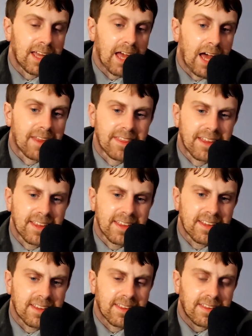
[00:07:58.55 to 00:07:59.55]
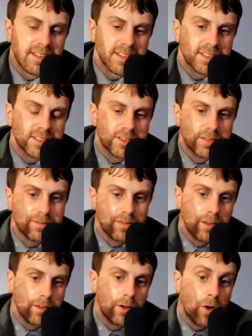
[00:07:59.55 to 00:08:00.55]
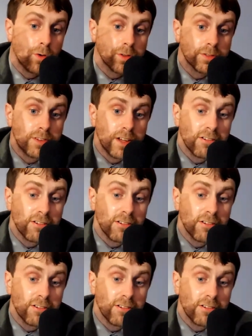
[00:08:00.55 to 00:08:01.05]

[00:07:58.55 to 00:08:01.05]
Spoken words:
I think that this goes very